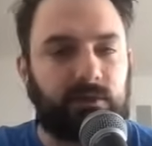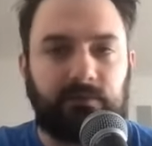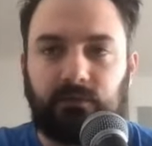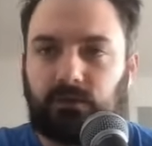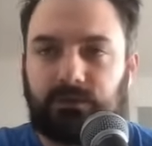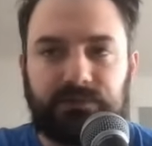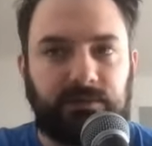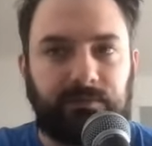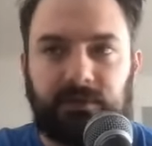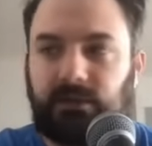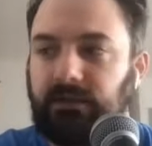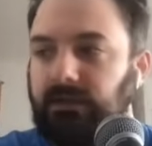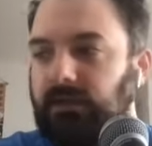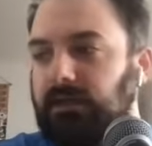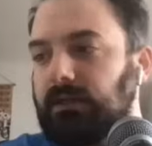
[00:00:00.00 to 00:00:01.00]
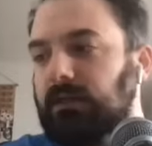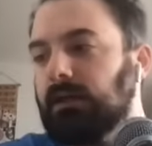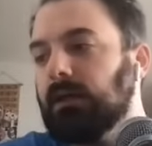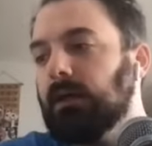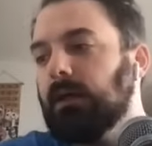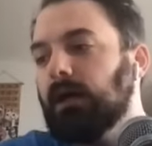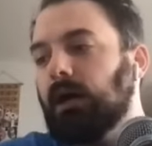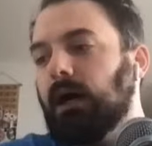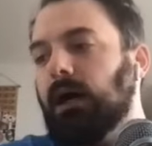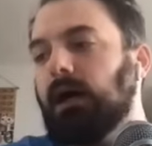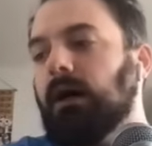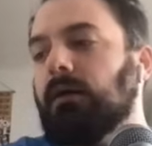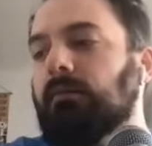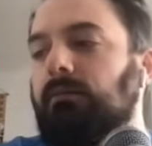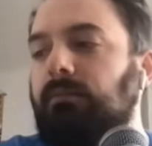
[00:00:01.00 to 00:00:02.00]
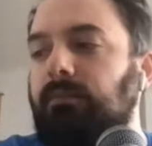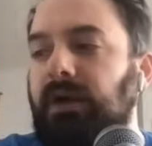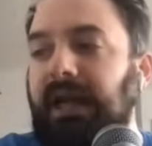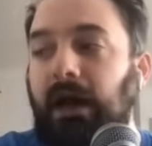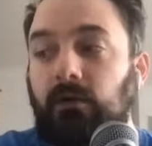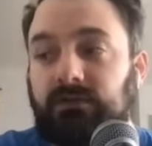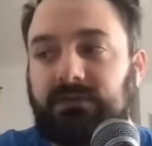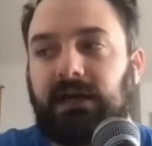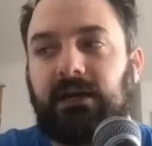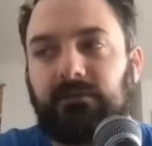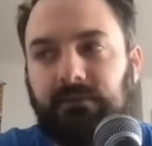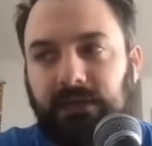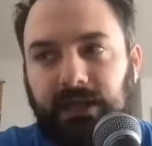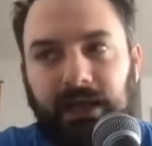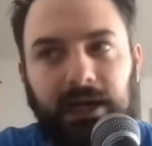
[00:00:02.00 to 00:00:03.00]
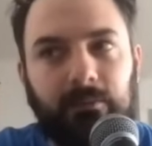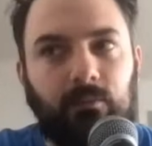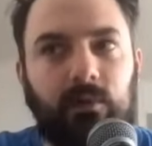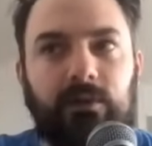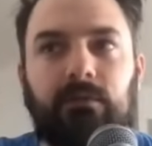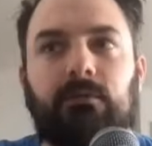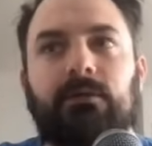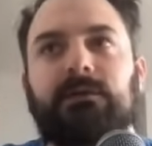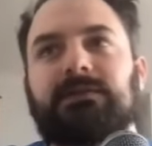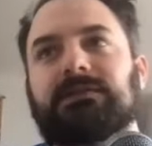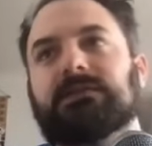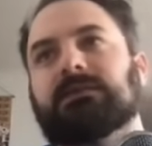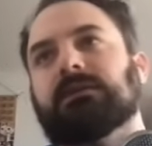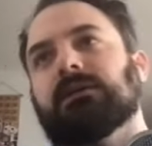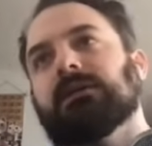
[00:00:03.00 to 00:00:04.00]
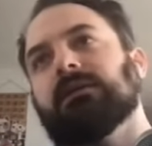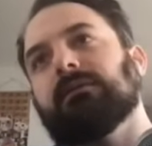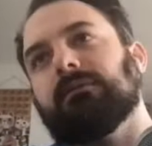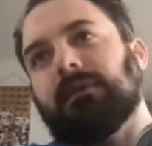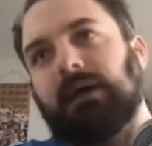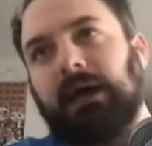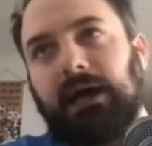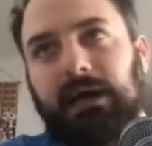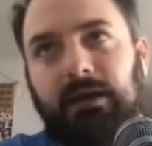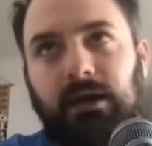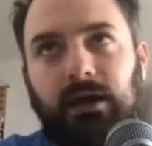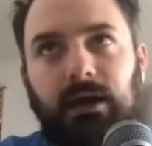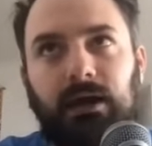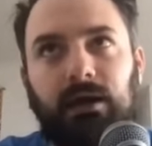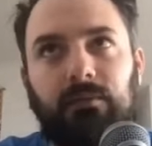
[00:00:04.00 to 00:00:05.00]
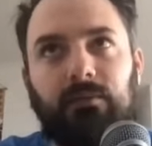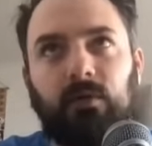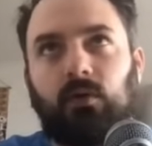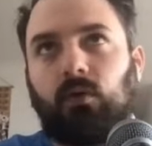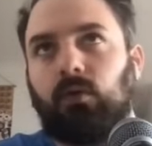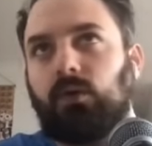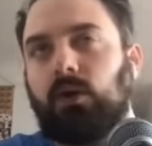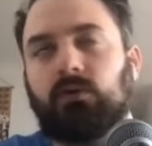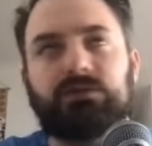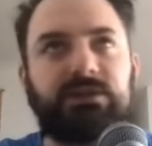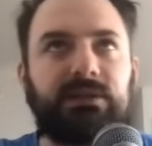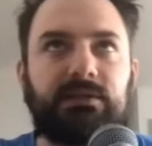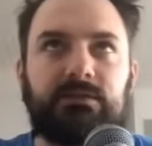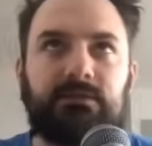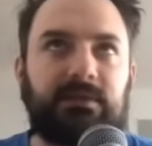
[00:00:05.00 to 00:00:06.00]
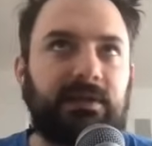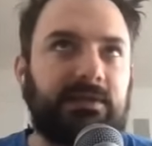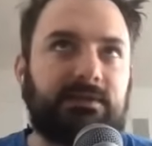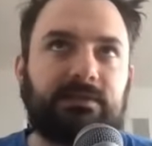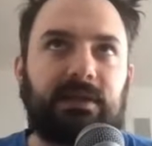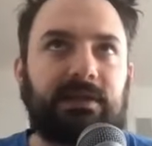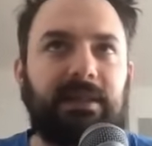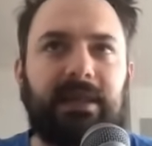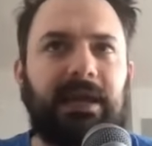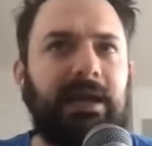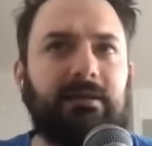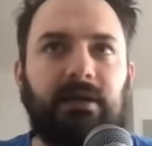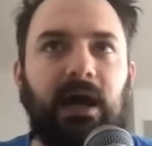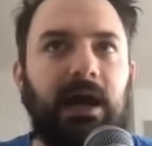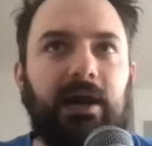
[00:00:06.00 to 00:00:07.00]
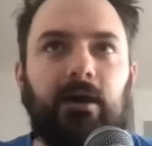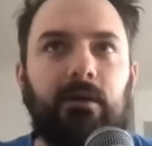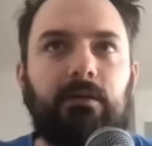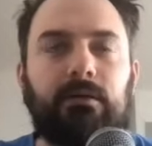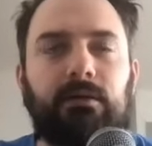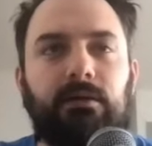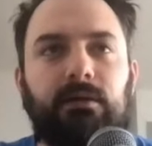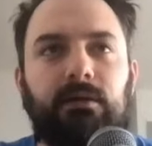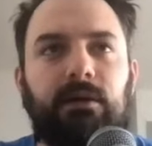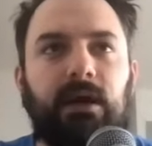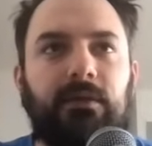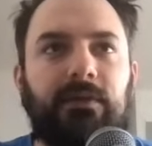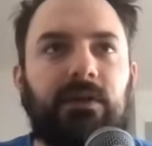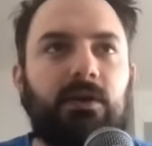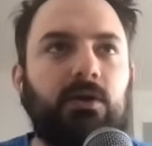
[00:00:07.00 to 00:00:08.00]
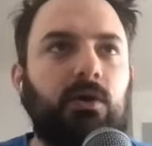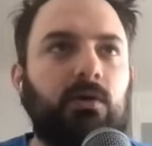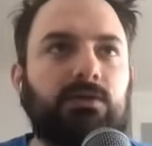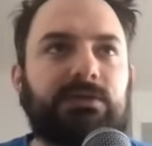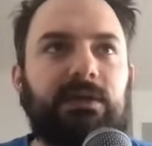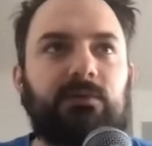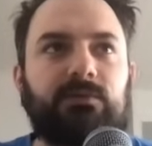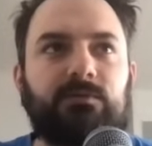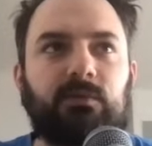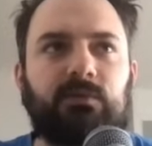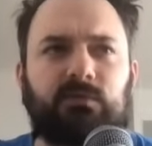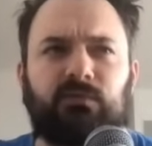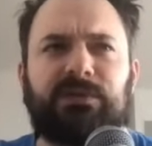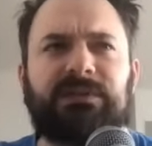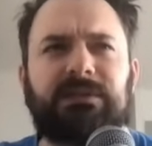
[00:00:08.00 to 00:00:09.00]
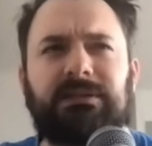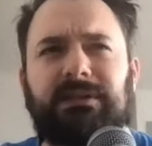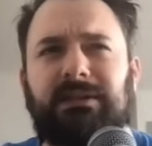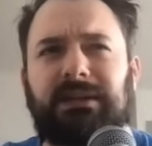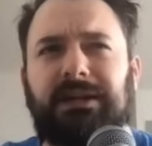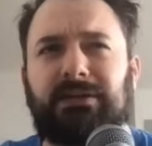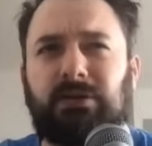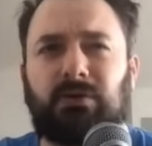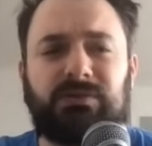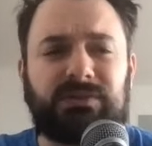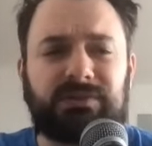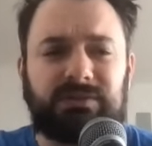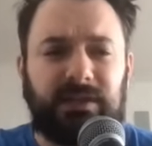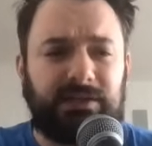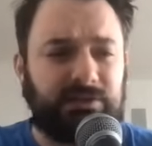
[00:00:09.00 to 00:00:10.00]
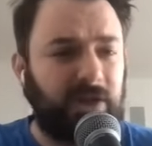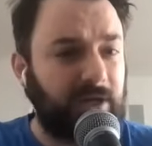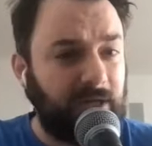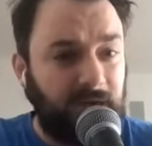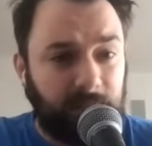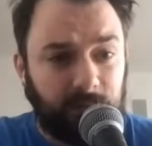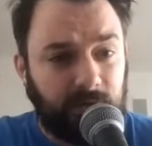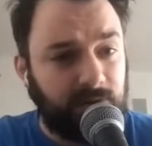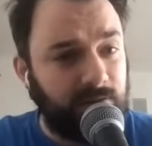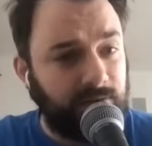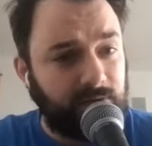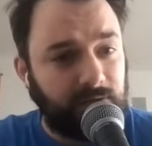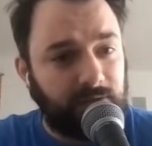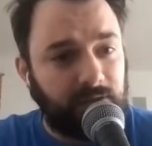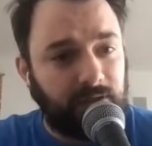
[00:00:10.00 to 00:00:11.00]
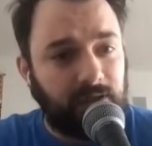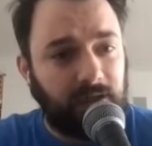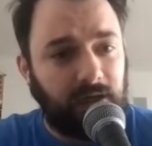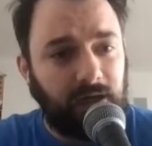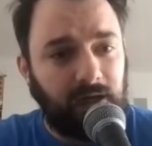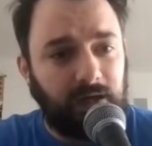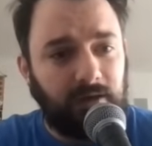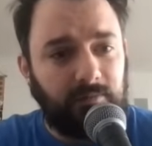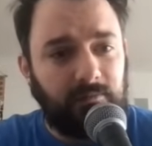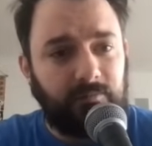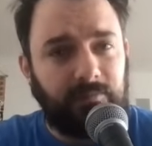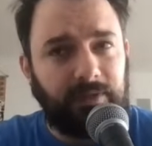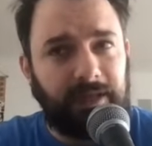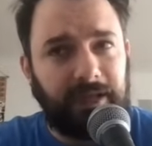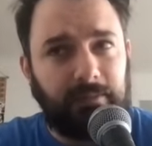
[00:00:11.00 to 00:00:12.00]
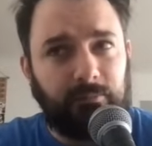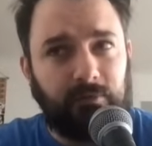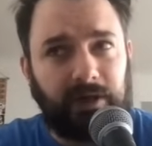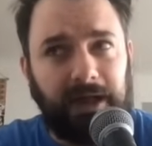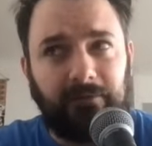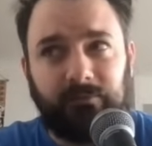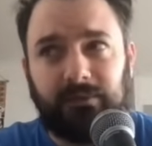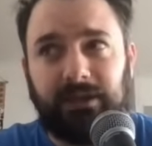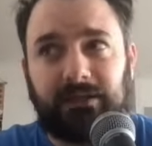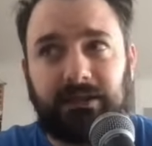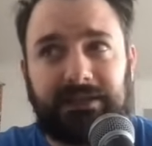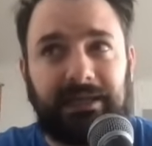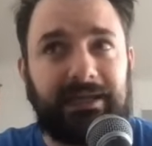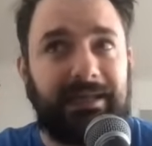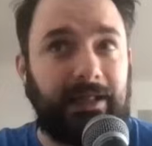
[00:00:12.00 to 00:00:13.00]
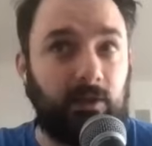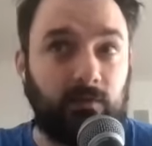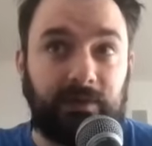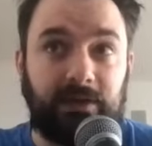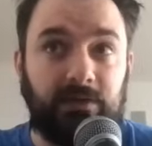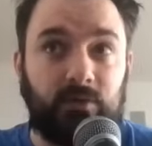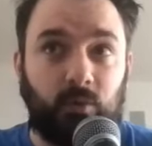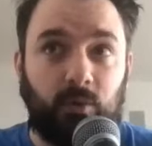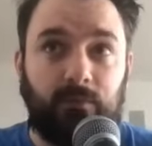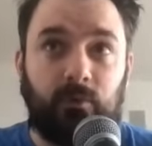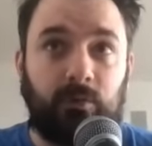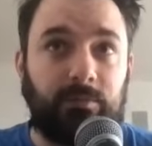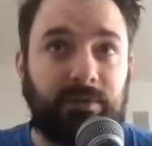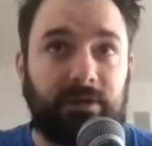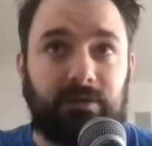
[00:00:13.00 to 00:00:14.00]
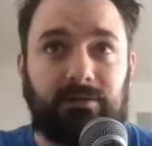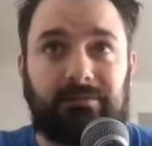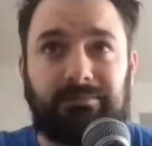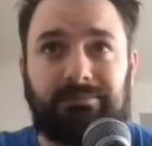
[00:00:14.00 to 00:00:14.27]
level or something like that. But outside of the cap, whether it's that the whole coaching things, like they hadn't hired, I think, a coach that was most recently a head coach since like Schottenheimer. But after that, like they had elevated Norv, who had been a